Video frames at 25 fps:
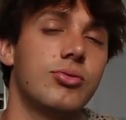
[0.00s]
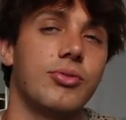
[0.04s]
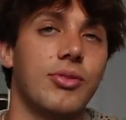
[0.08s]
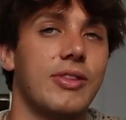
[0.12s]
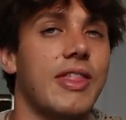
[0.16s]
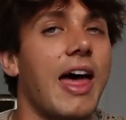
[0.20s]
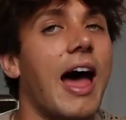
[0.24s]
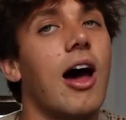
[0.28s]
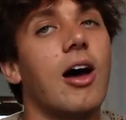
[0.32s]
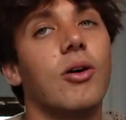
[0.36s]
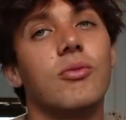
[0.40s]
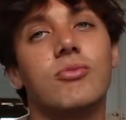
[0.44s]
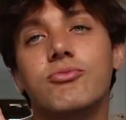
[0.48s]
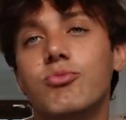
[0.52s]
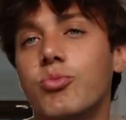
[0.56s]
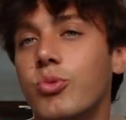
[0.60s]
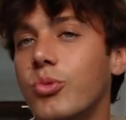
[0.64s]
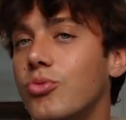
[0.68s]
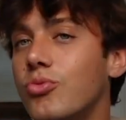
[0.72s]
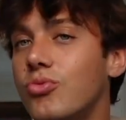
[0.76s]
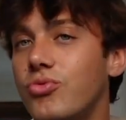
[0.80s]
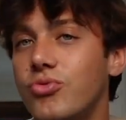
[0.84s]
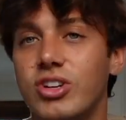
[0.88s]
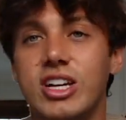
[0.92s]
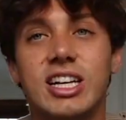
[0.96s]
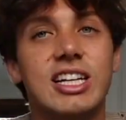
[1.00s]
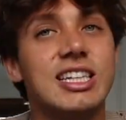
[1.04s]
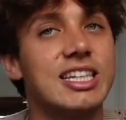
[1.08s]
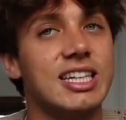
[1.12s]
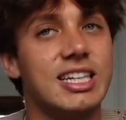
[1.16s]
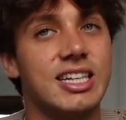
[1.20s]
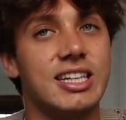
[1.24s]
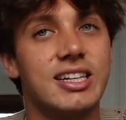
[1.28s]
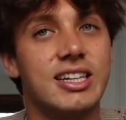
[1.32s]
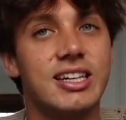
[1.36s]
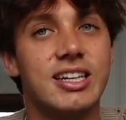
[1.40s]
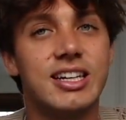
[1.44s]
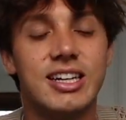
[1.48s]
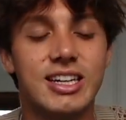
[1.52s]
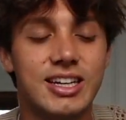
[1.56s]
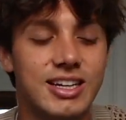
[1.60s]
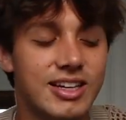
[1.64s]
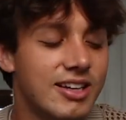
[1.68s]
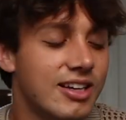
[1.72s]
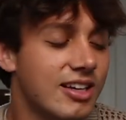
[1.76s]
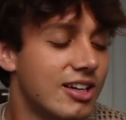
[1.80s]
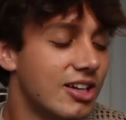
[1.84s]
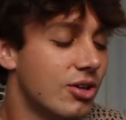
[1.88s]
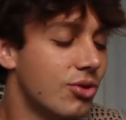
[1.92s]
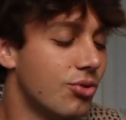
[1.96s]
that
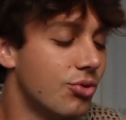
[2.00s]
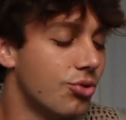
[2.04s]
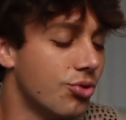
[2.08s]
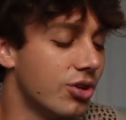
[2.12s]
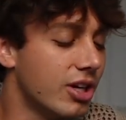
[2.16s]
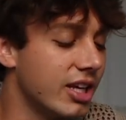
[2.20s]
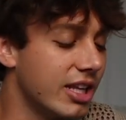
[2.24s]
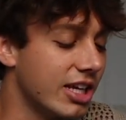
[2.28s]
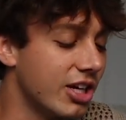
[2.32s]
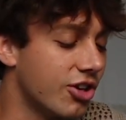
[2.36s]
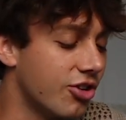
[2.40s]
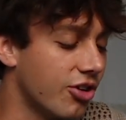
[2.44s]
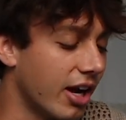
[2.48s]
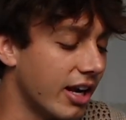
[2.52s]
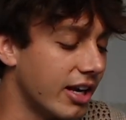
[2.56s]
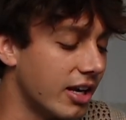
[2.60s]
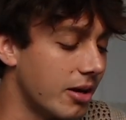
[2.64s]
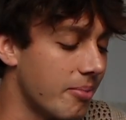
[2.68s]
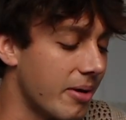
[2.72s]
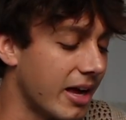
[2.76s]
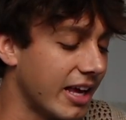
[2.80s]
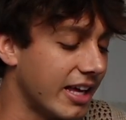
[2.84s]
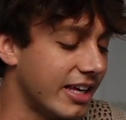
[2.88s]
really grinded my